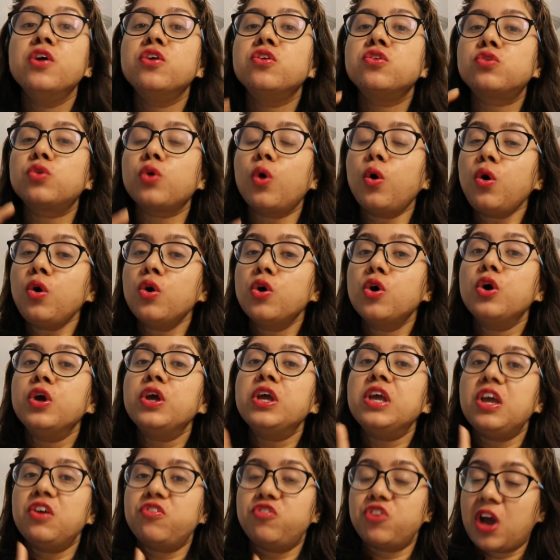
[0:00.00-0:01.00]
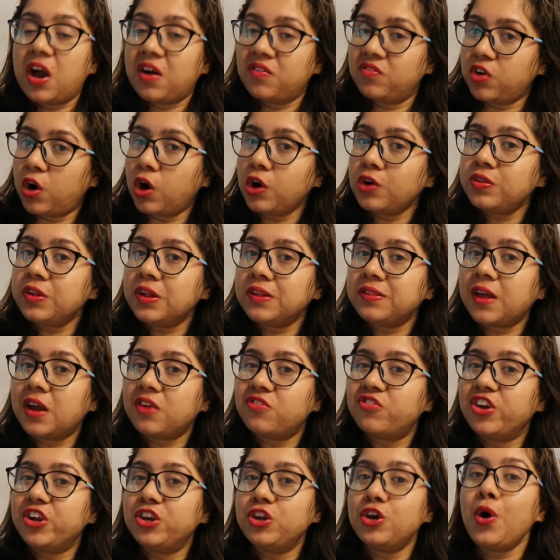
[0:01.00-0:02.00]
So if you have not seen
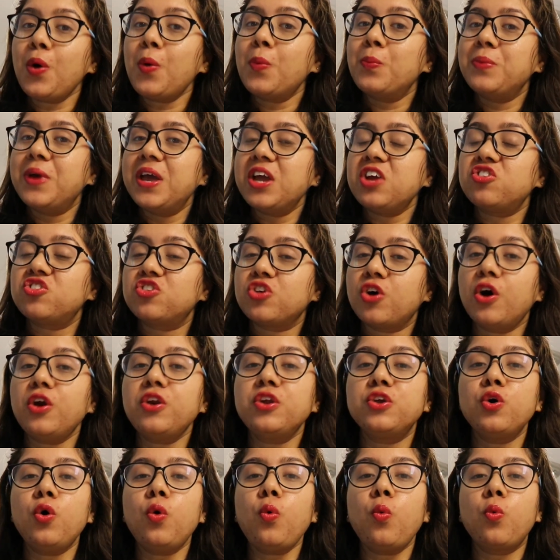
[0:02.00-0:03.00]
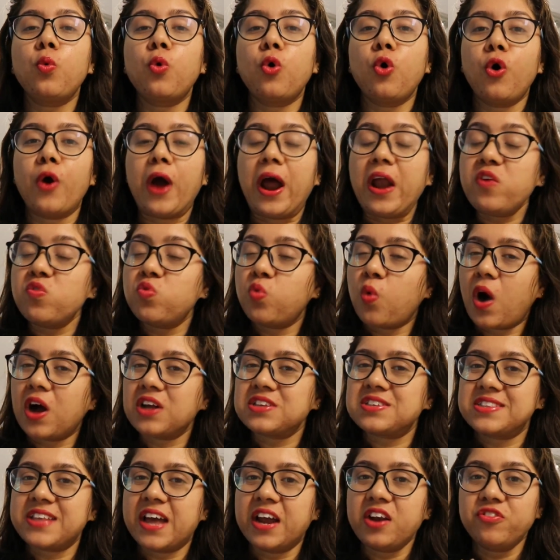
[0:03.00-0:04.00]
that video, make sure you go and
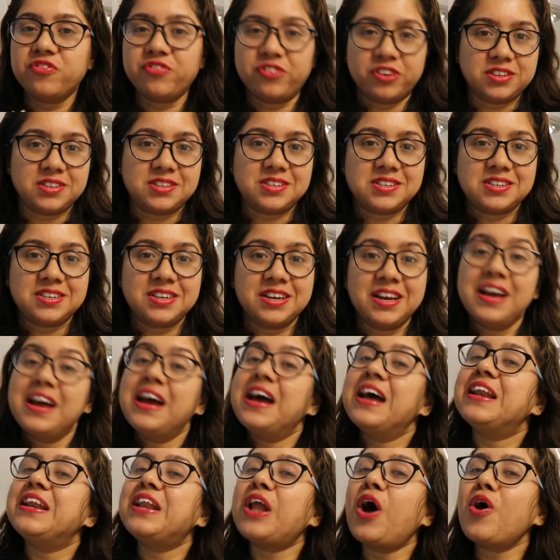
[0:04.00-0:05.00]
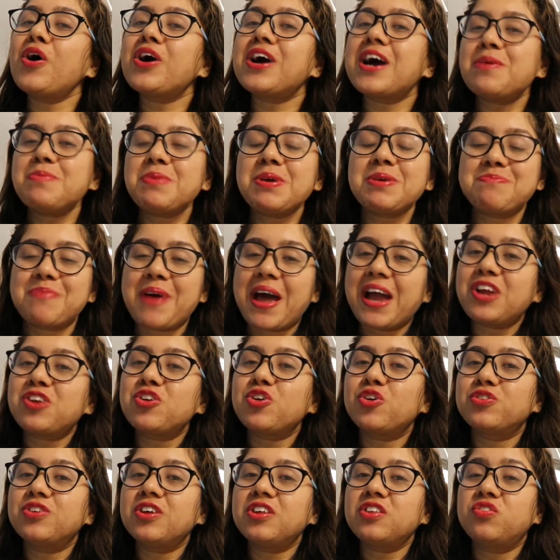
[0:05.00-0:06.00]
watch that first. Now coming back
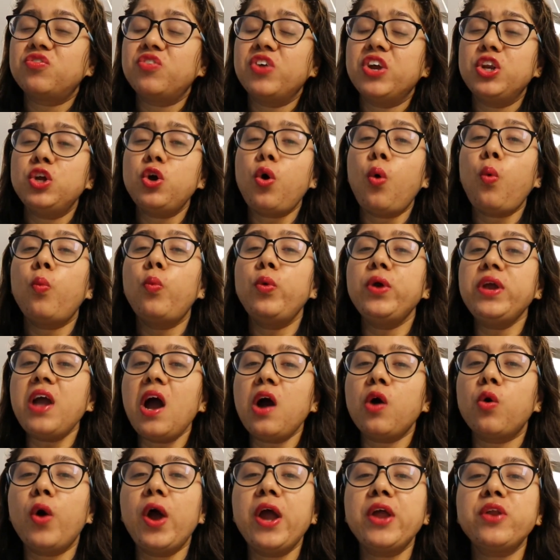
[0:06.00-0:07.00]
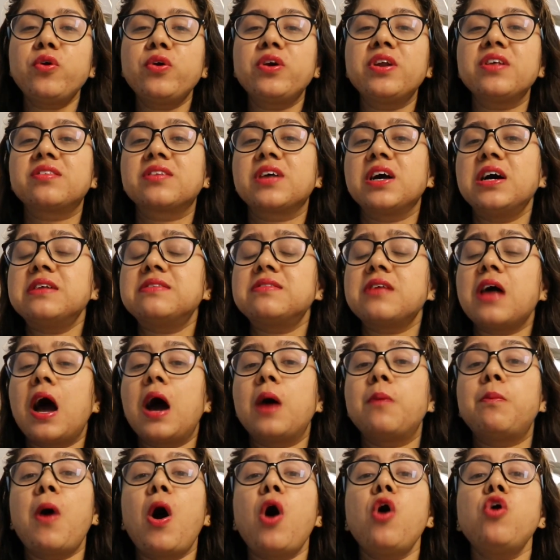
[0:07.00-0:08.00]
to this video, we are going to discuss
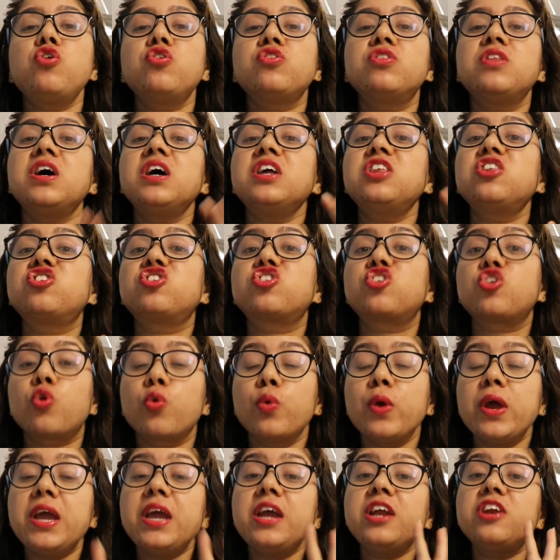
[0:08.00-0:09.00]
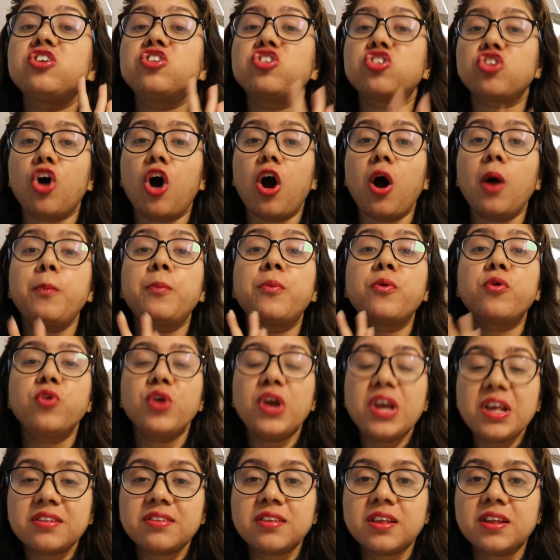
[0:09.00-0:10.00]
about the 3 top
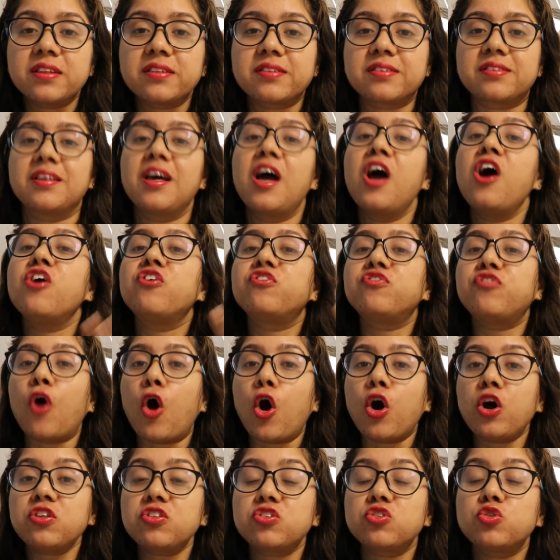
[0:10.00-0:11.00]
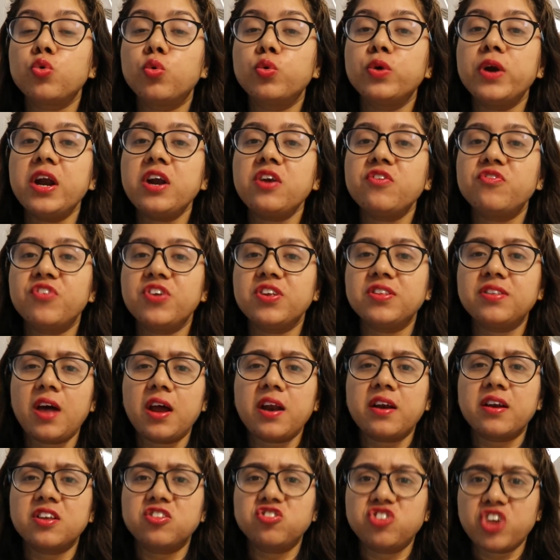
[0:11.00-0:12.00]
reasons for student
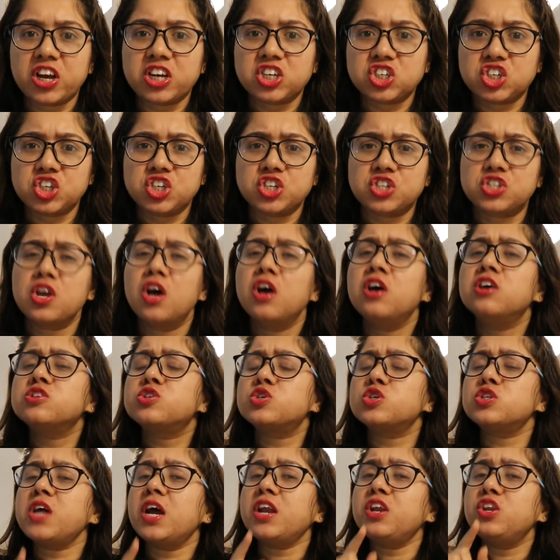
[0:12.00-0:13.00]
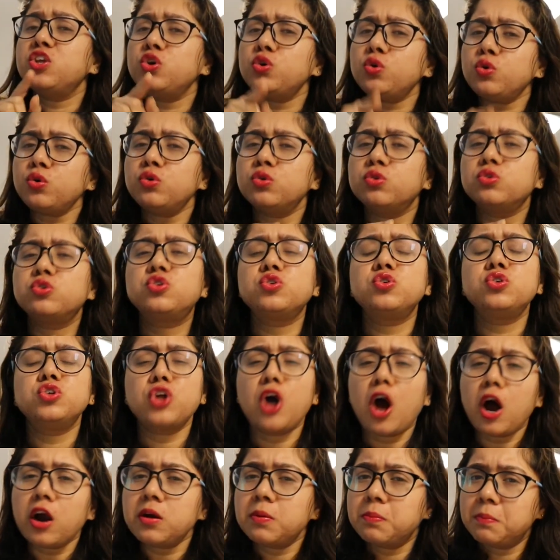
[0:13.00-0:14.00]
visa rejections so that you do
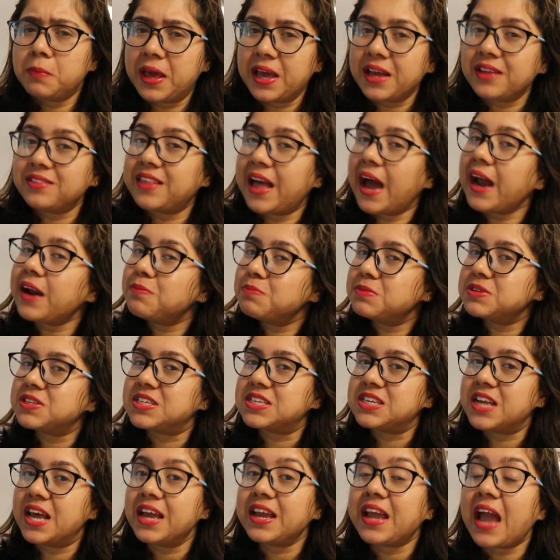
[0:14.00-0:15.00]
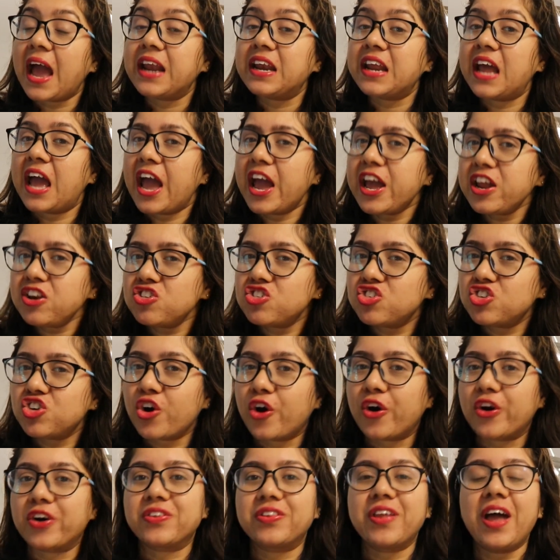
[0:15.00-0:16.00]
not make that mistake and
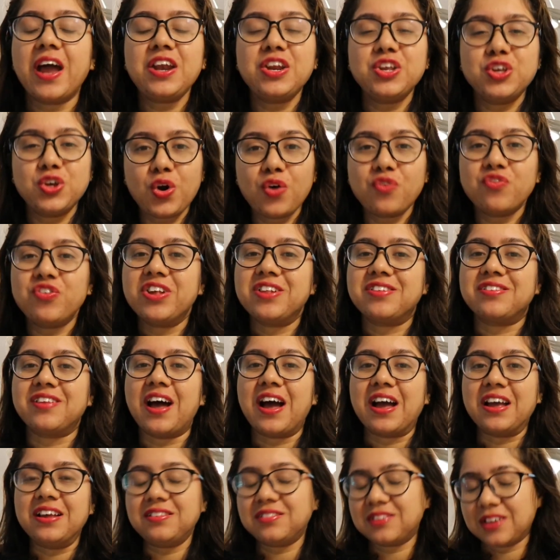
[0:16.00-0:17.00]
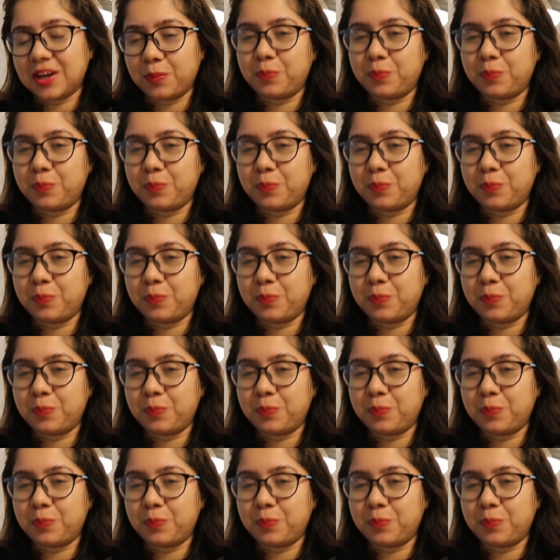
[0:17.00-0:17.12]
ensure that your visa is